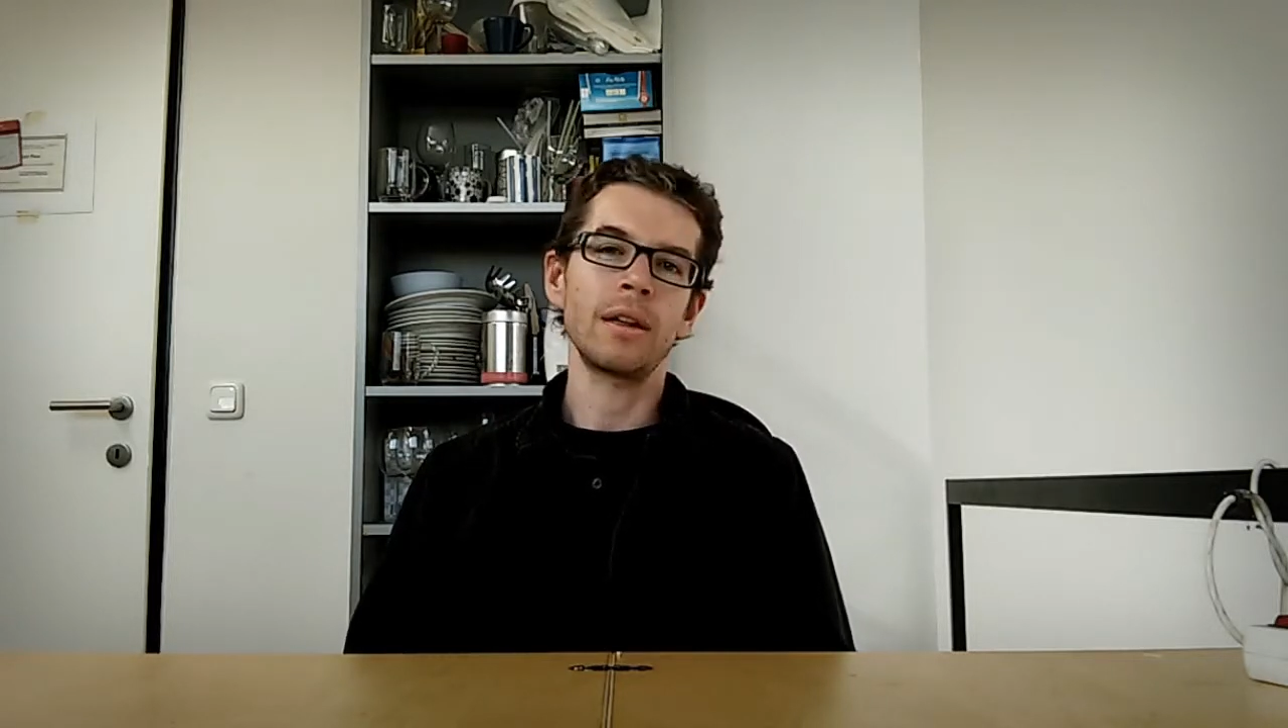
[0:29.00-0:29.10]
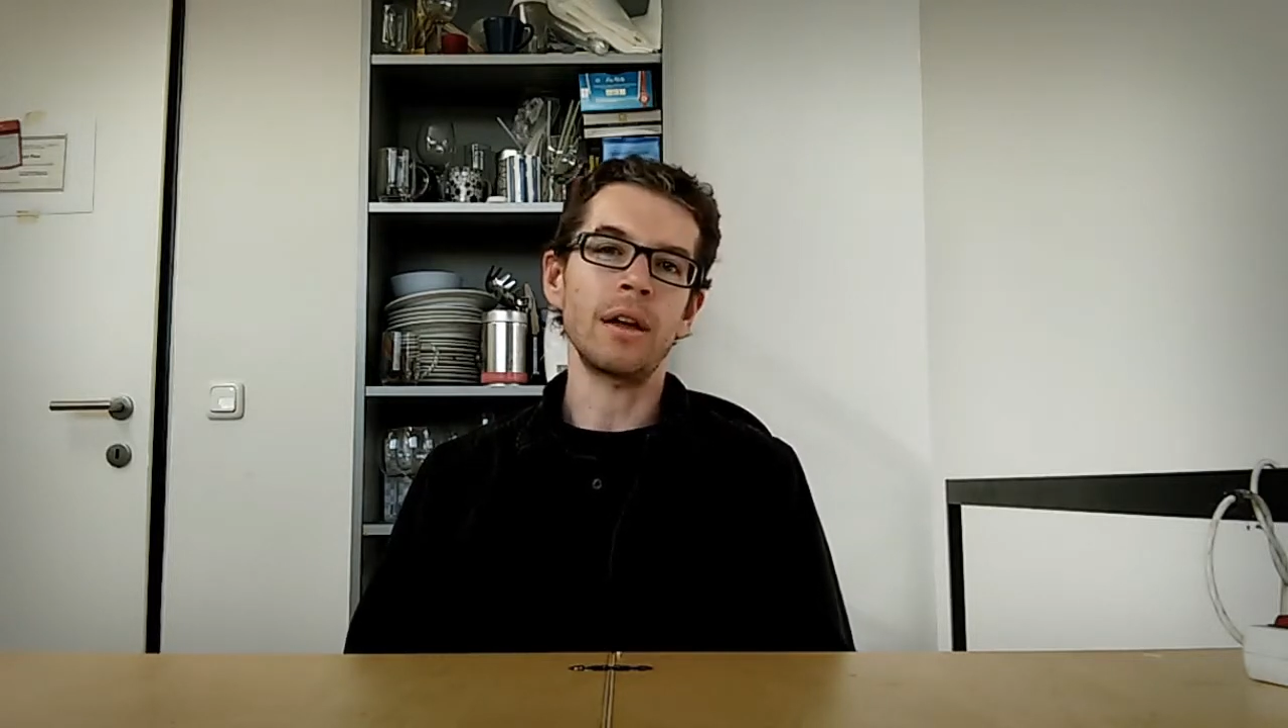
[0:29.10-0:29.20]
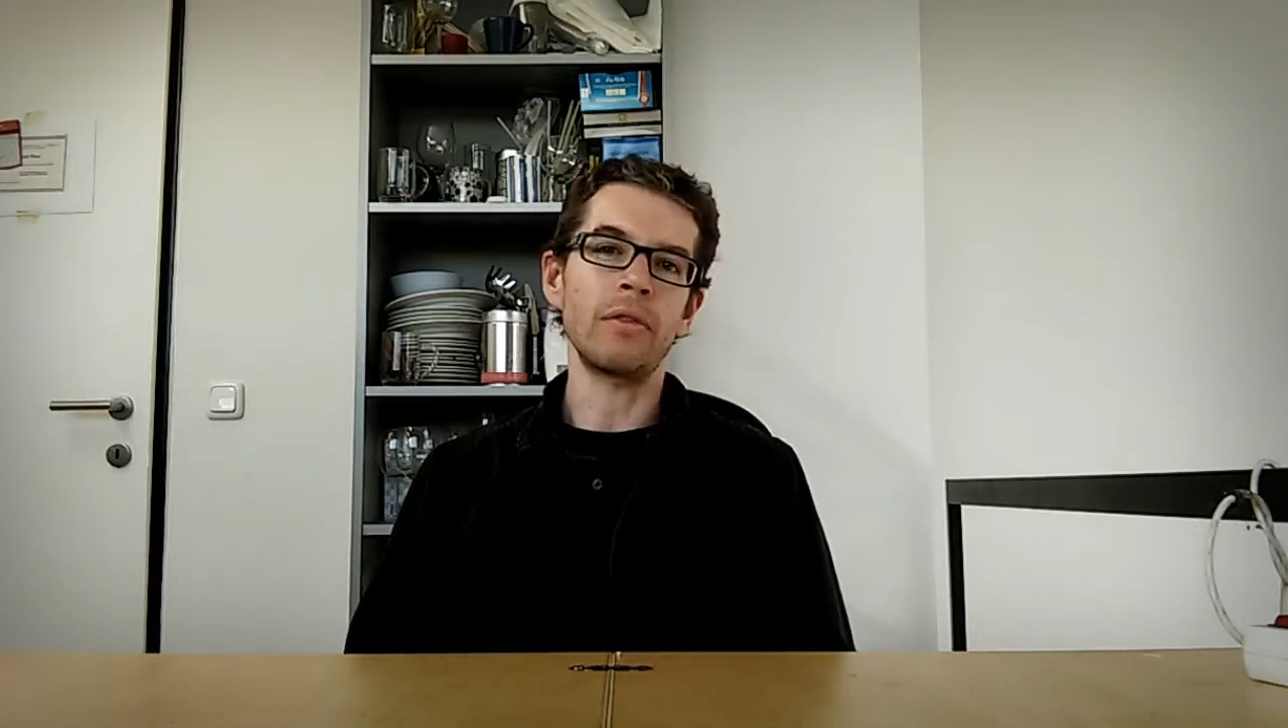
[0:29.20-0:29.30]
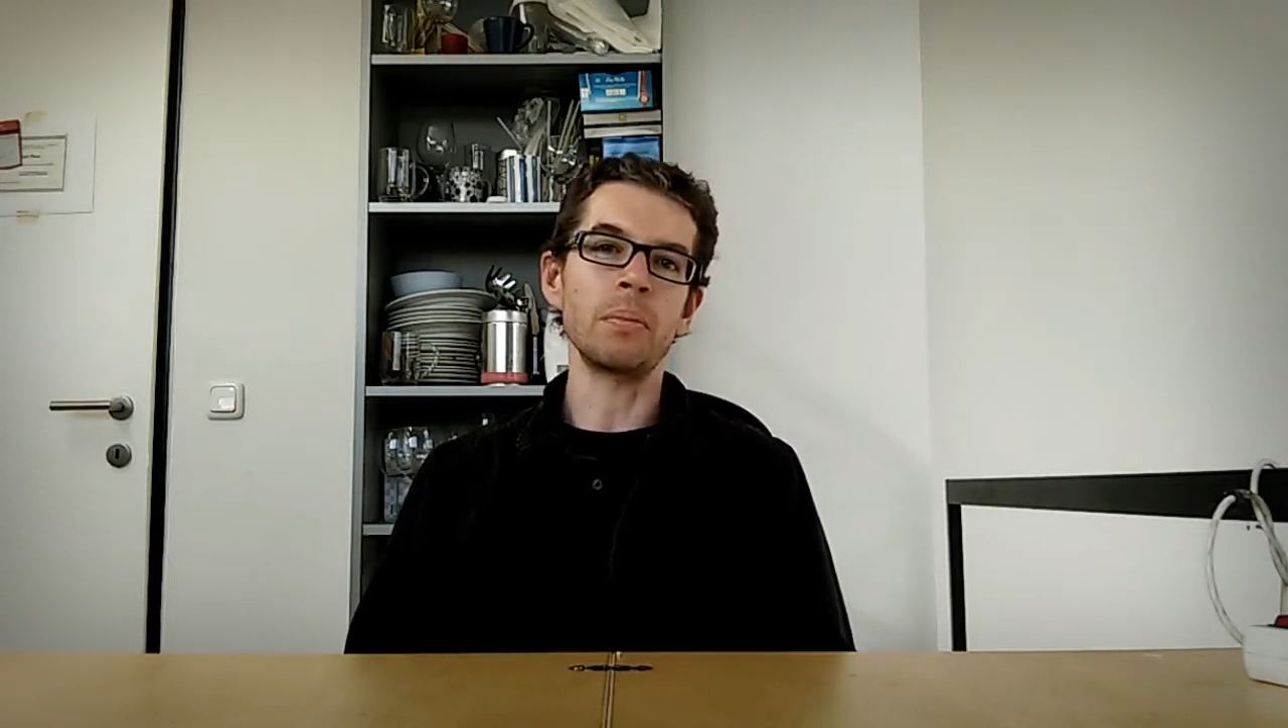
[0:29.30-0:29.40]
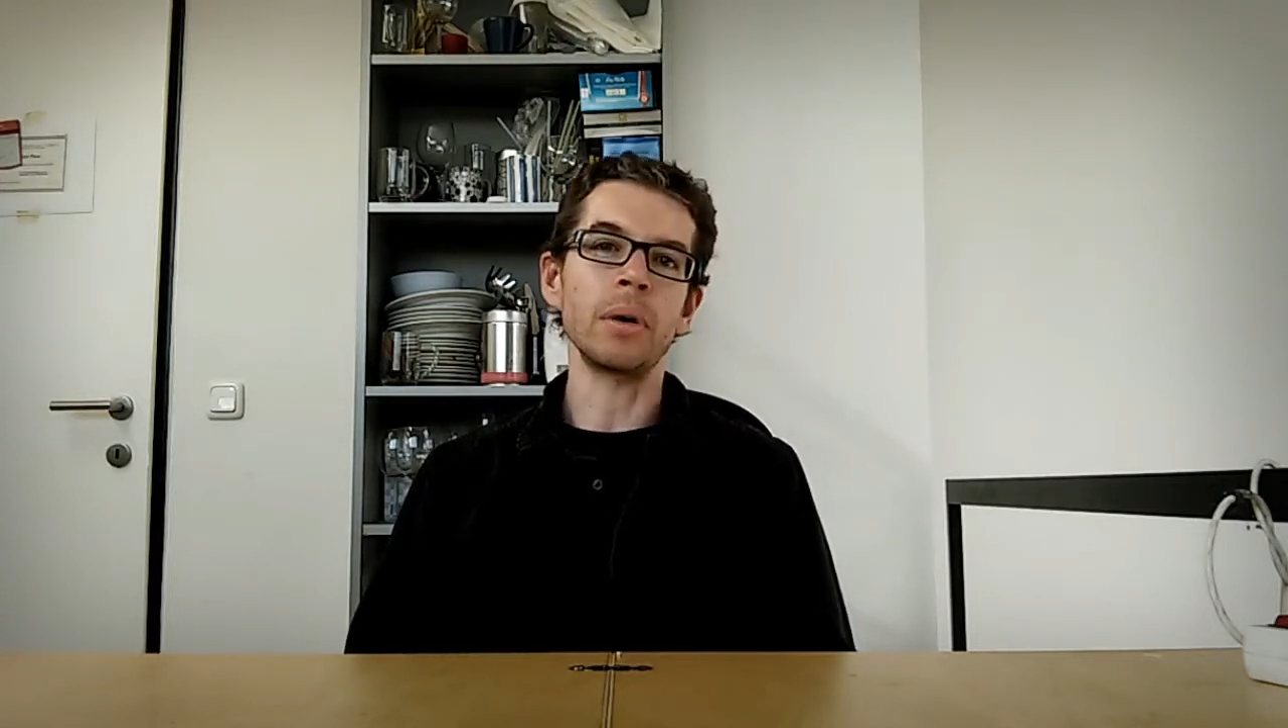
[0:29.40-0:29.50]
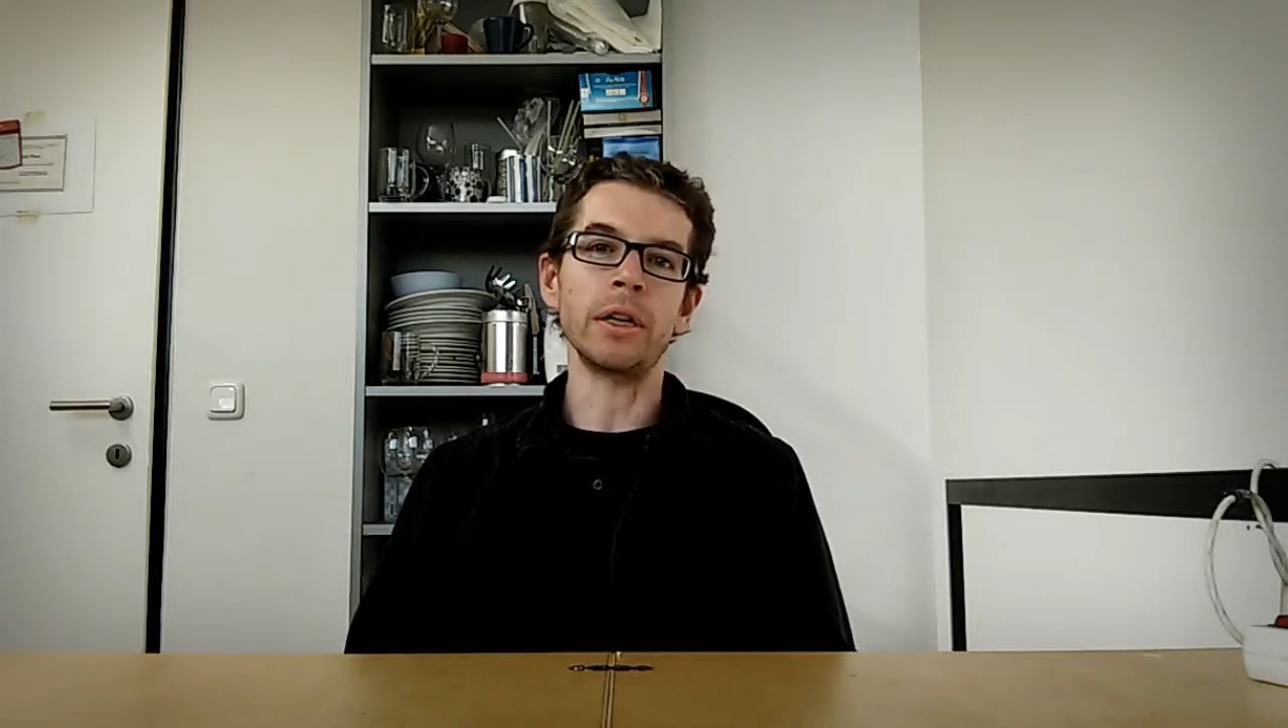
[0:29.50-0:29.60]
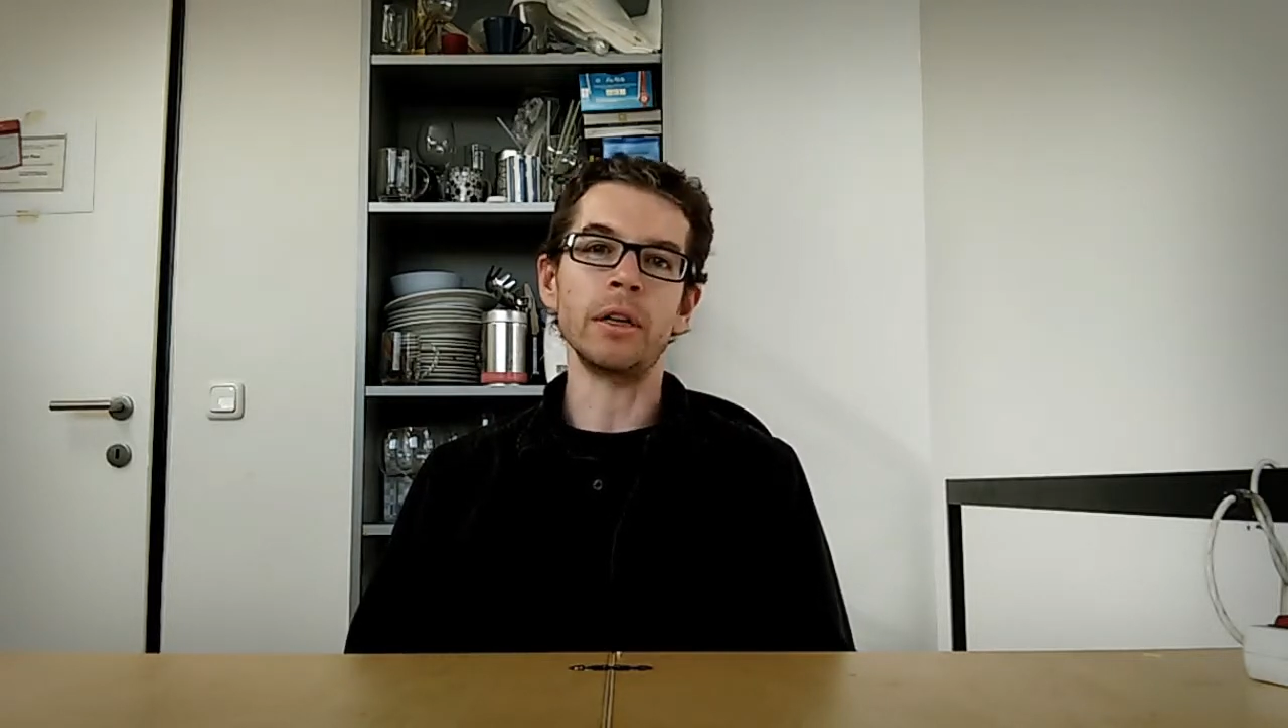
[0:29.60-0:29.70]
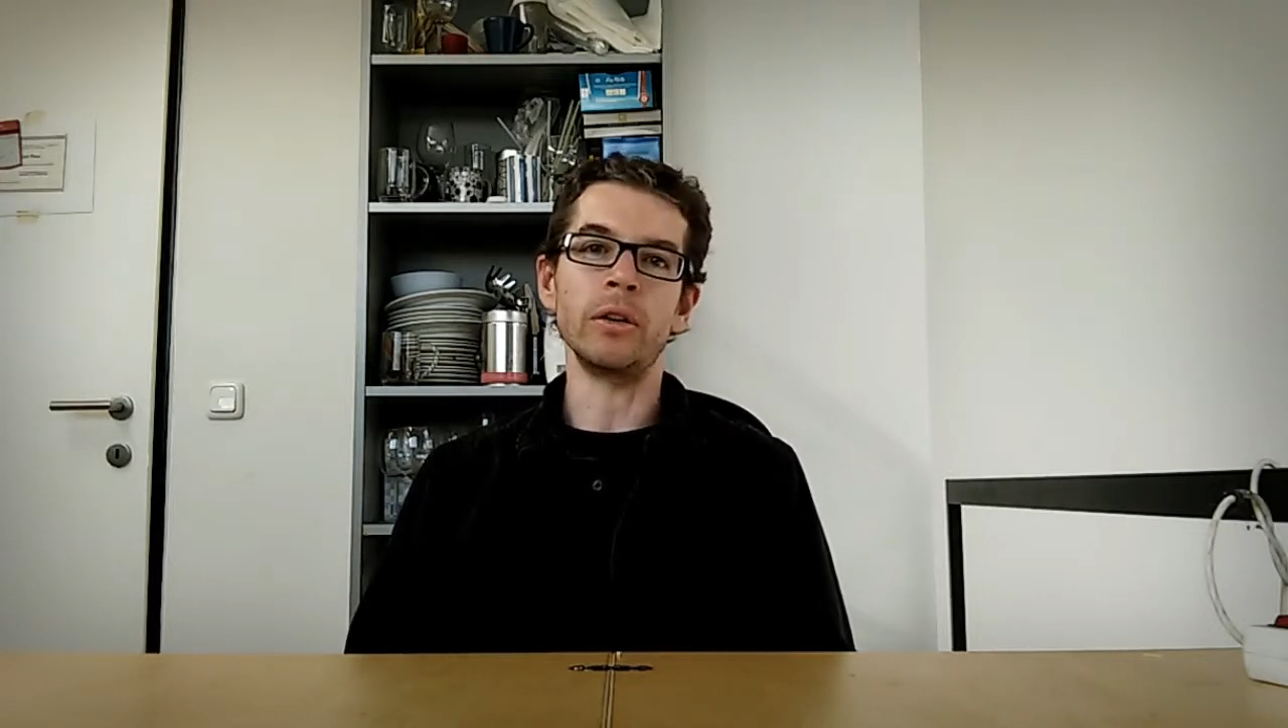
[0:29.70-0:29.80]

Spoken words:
everybody